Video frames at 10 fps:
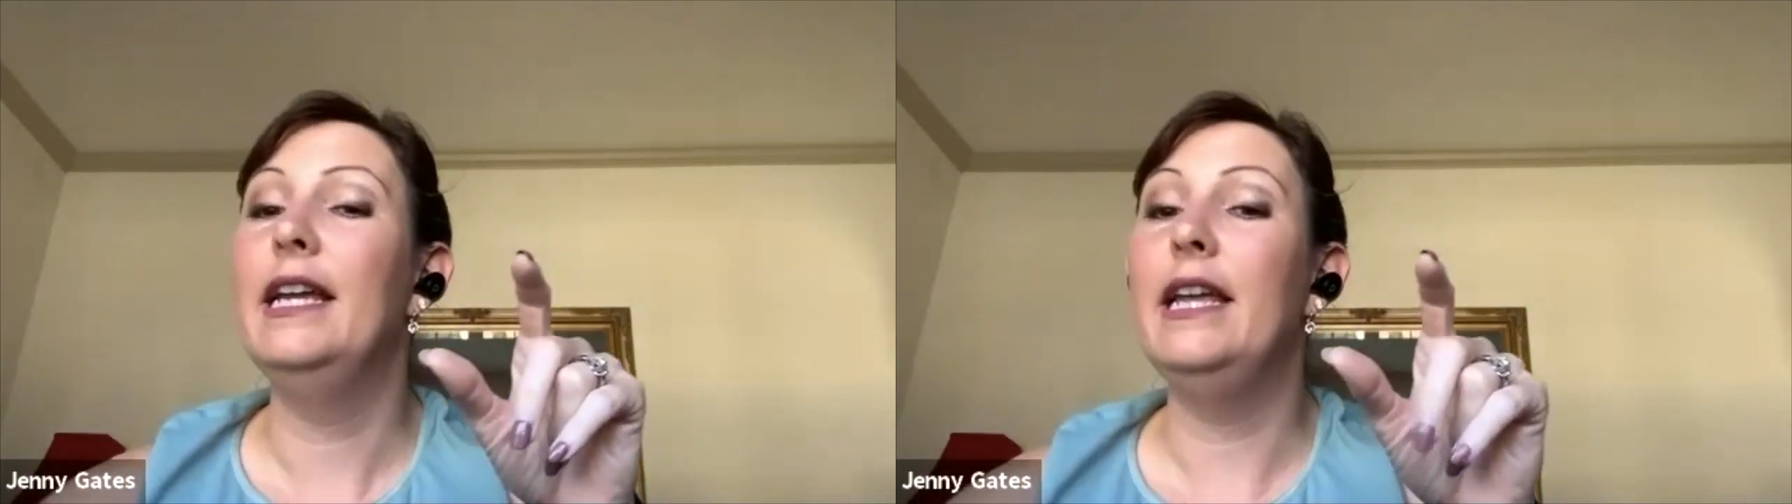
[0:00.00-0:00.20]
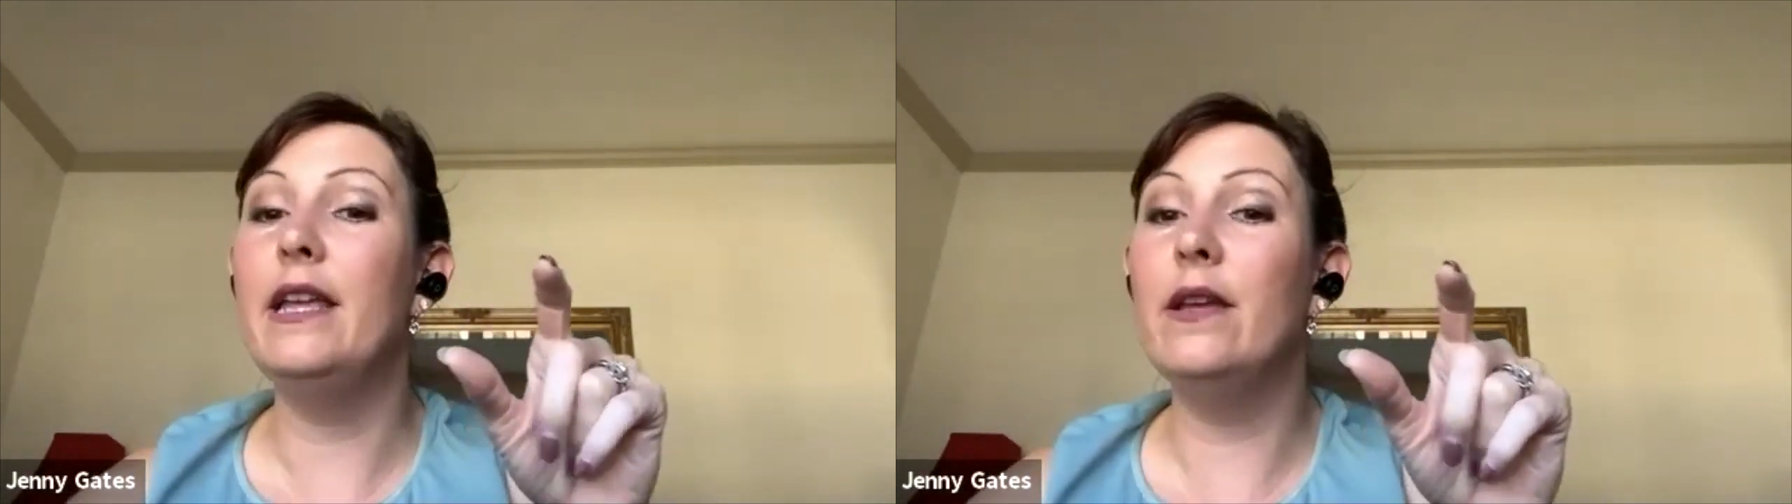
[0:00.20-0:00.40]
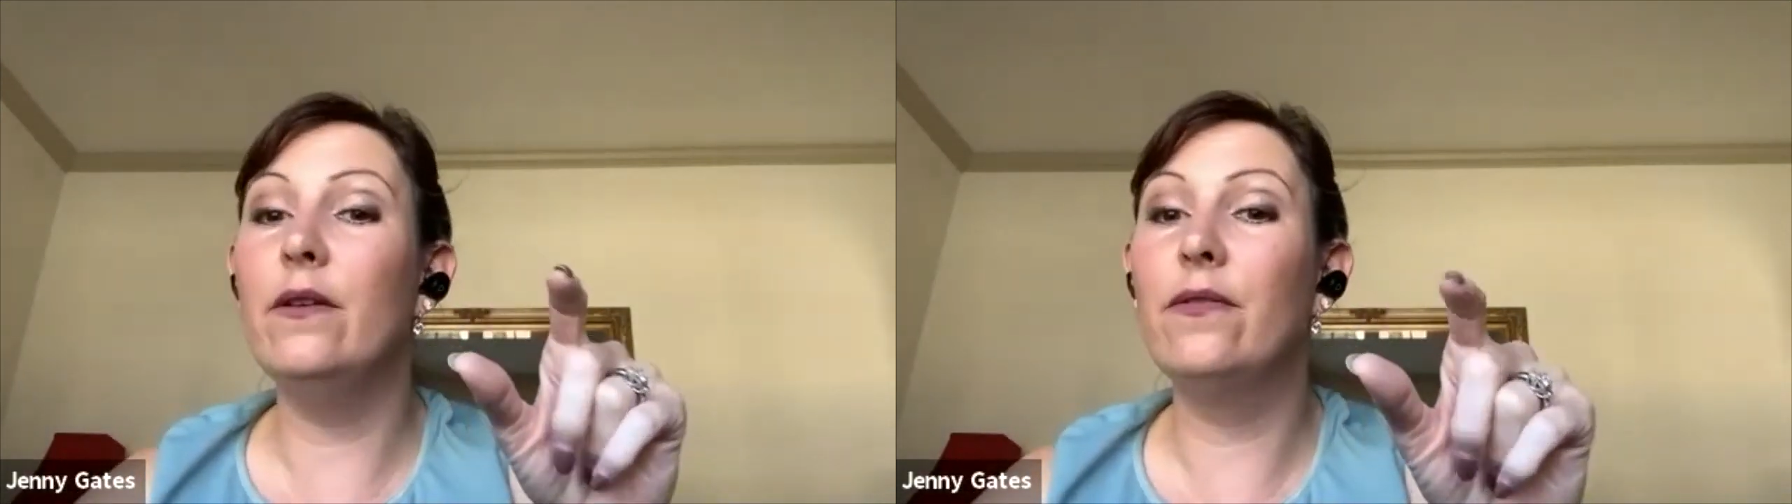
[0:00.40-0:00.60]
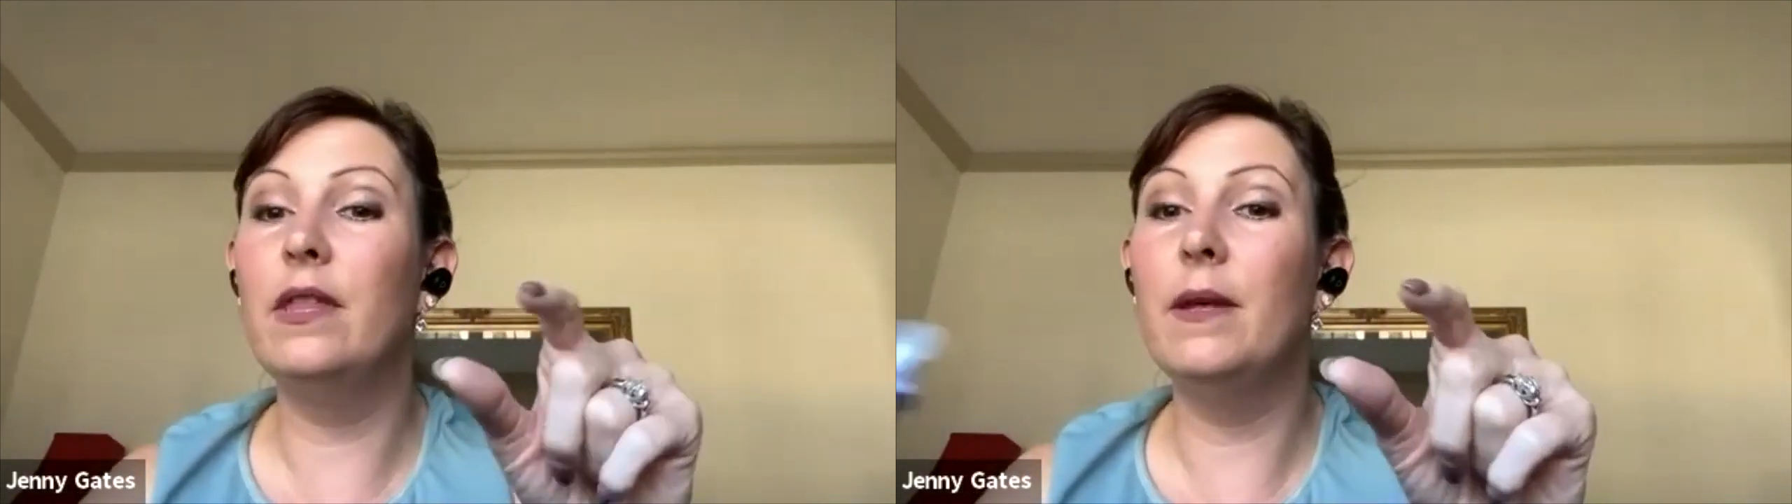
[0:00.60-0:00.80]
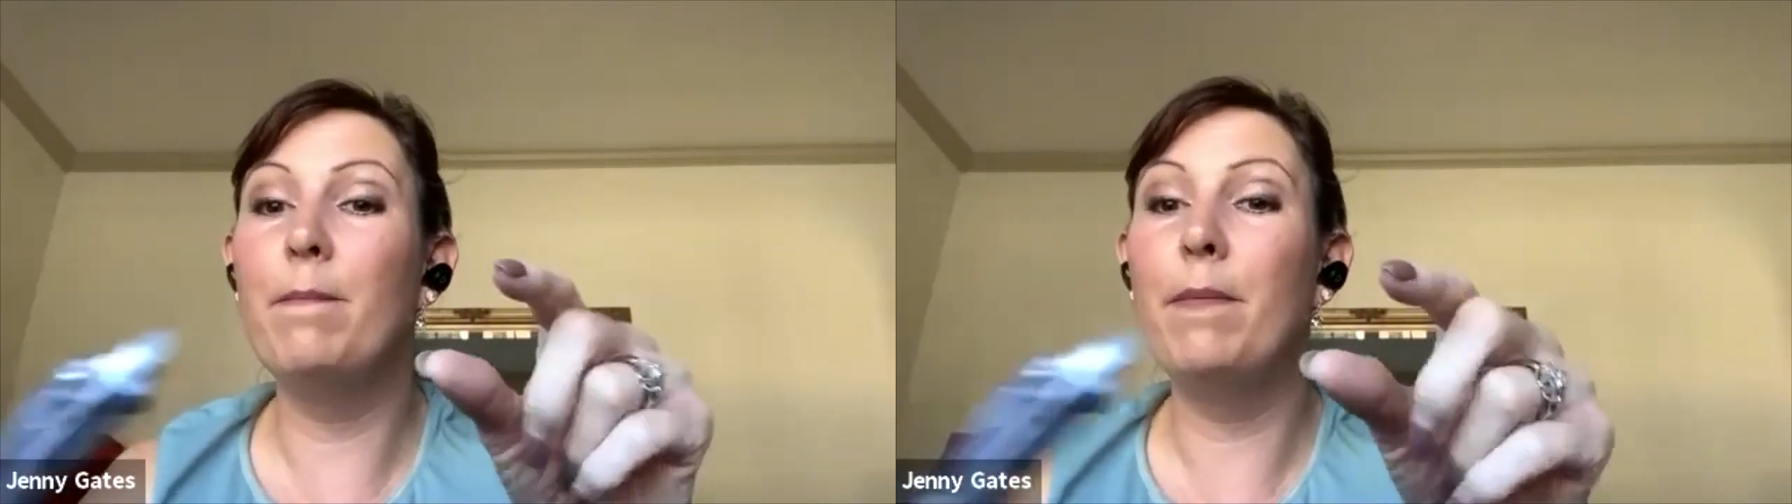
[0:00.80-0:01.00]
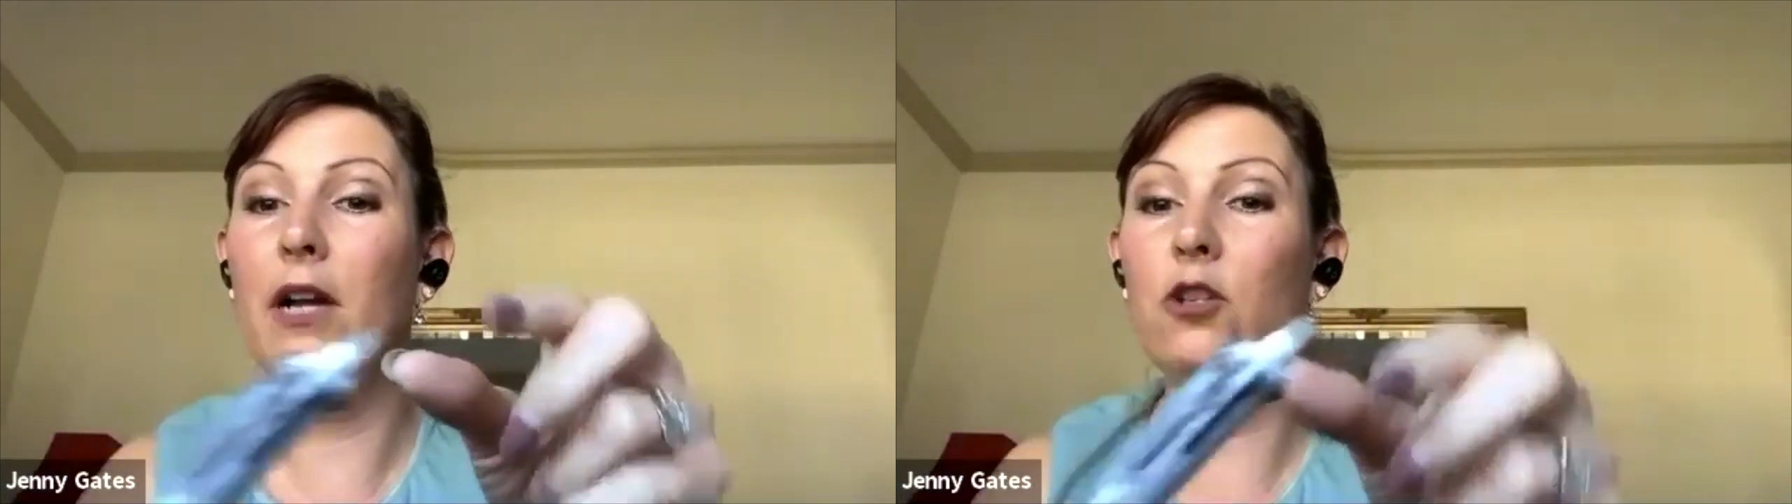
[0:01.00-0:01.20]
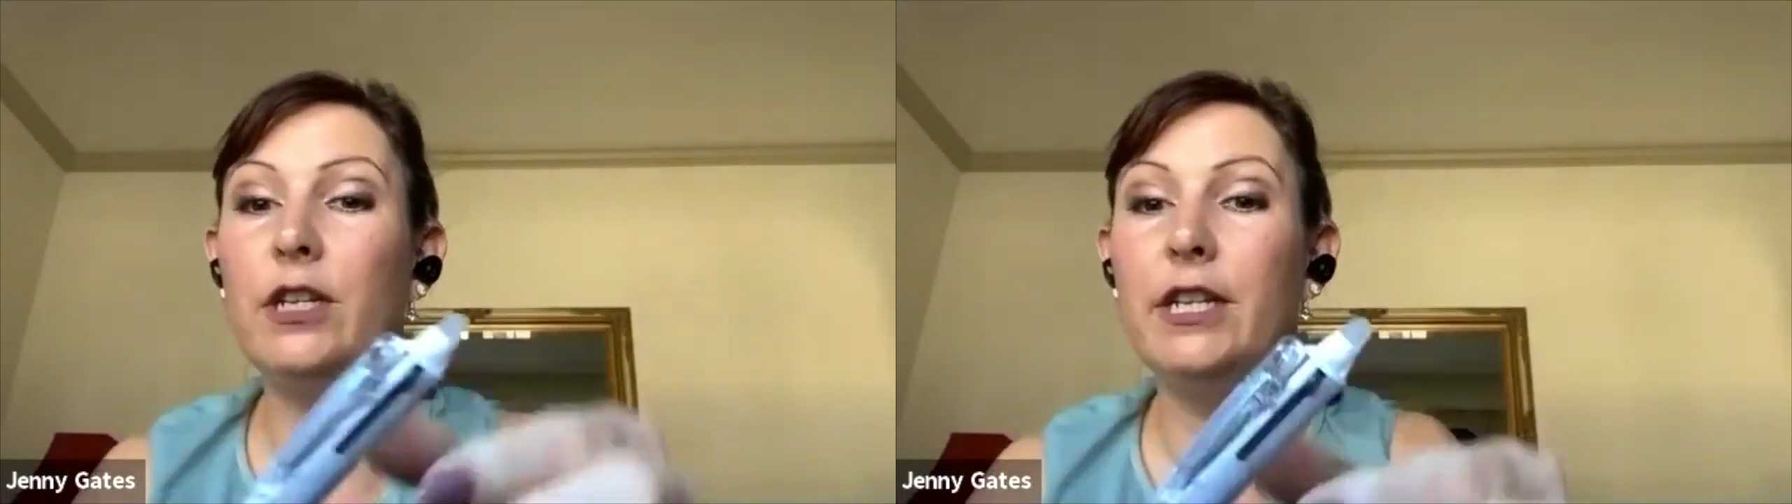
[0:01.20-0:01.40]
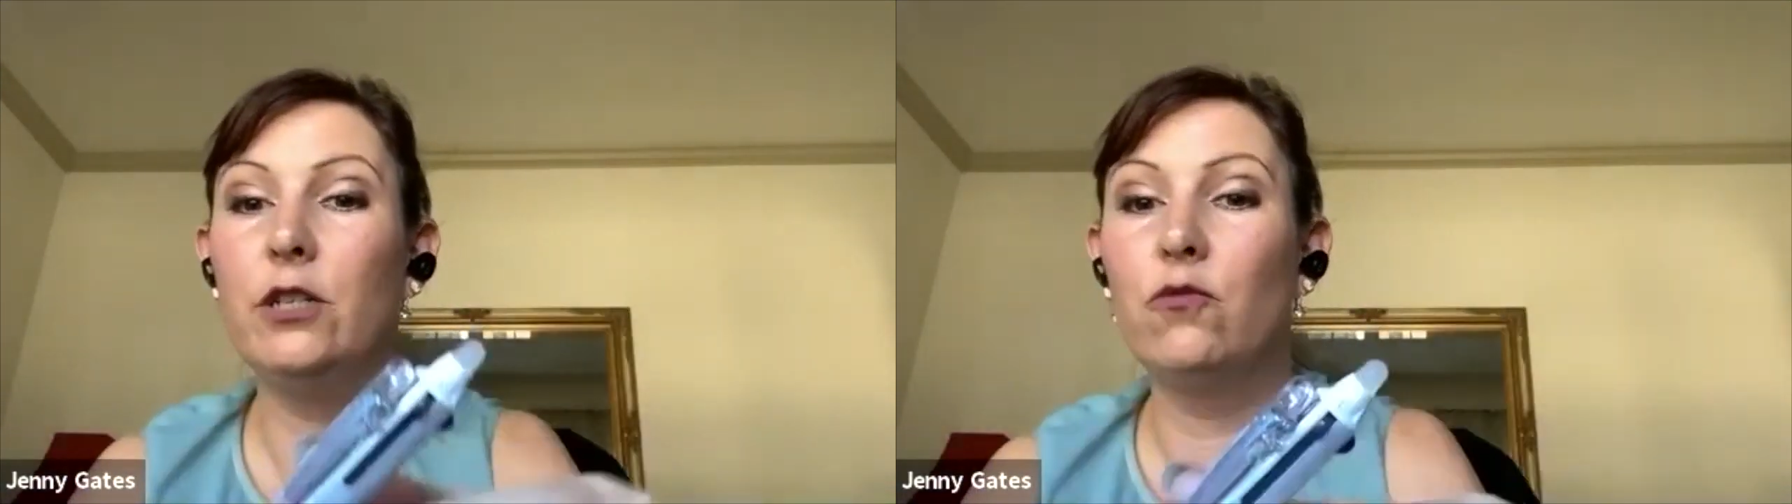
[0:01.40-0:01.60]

if the budget is